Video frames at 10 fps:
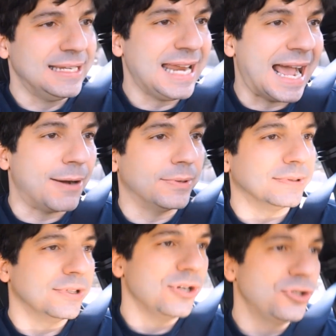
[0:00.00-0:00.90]
Now,
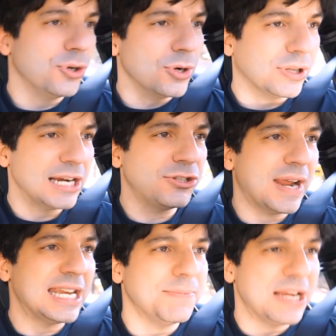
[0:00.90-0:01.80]
dual clutch
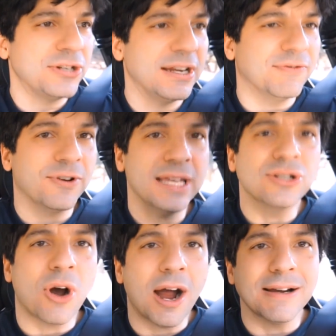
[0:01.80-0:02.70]
transmission for
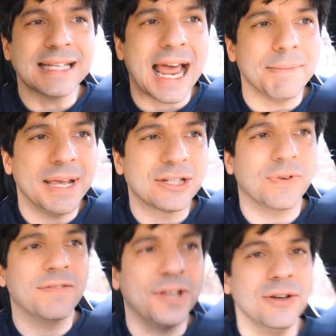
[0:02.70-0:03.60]
this car has had
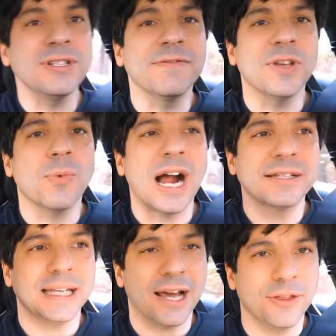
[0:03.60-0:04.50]
mixed reviews. If you
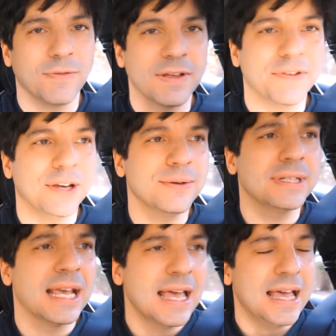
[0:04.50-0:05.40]
watch the other
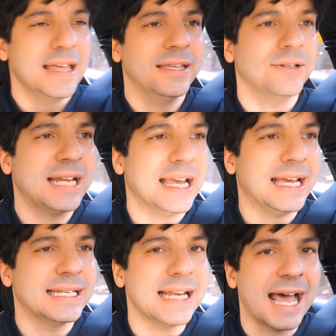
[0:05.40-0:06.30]
reviews, they'll tell
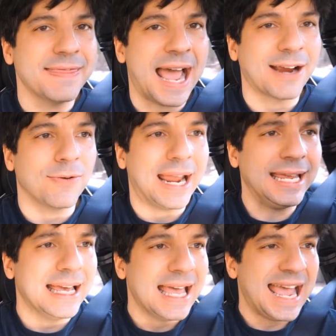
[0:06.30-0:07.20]
you it's not that great.